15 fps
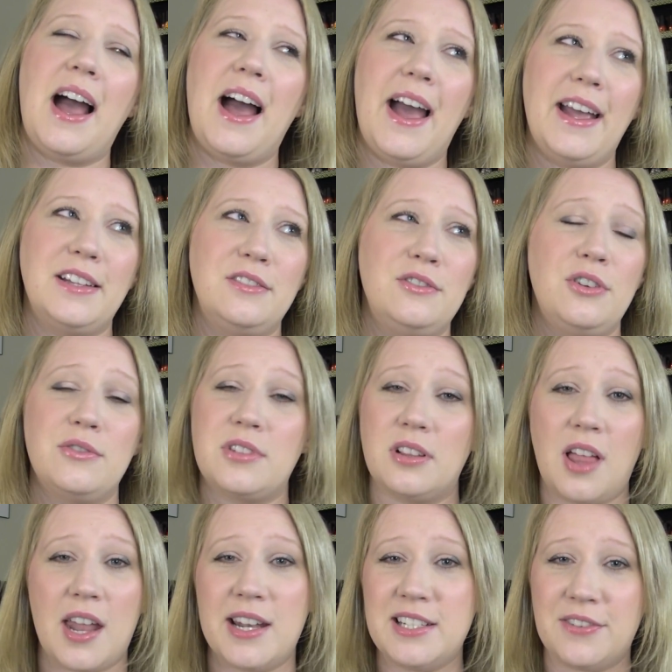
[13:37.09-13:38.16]
I use a
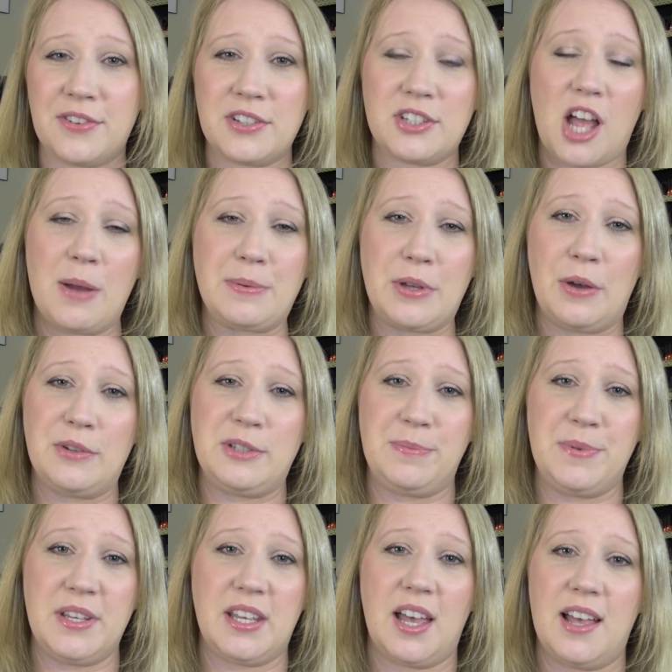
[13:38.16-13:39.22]
lot of different top coats
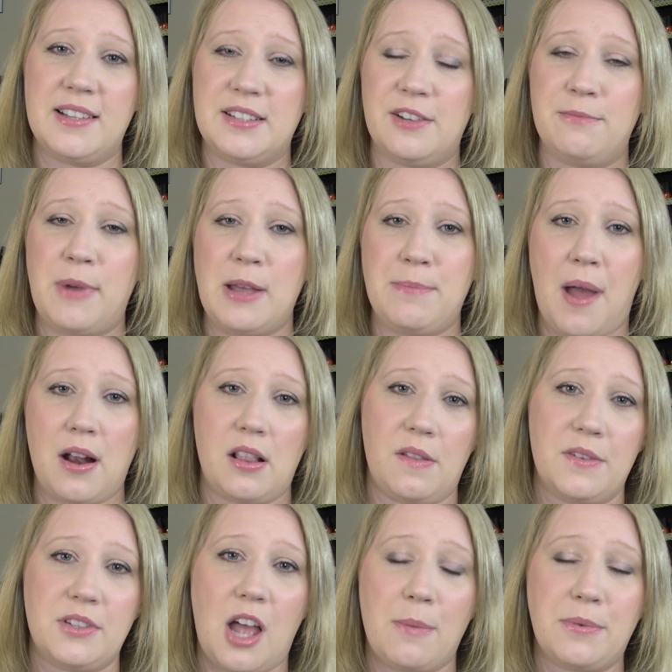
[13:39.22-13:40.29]
because of my Battle of
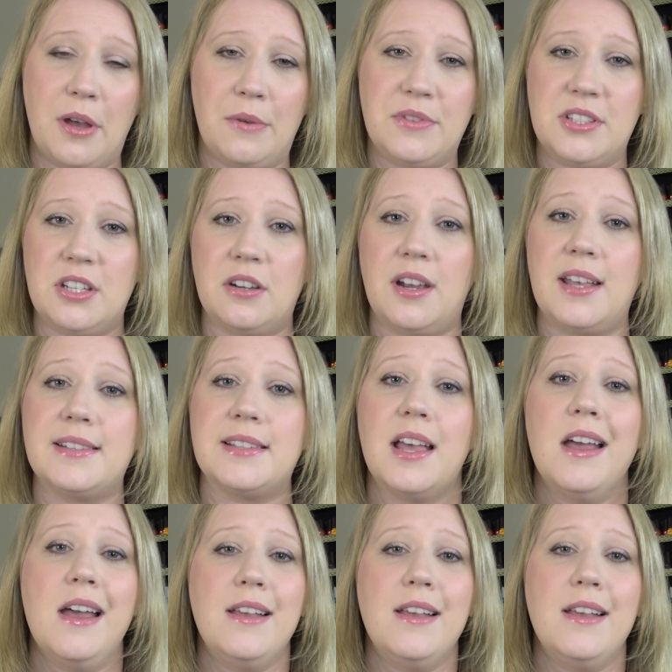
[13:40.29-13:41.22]
the Top Coat series.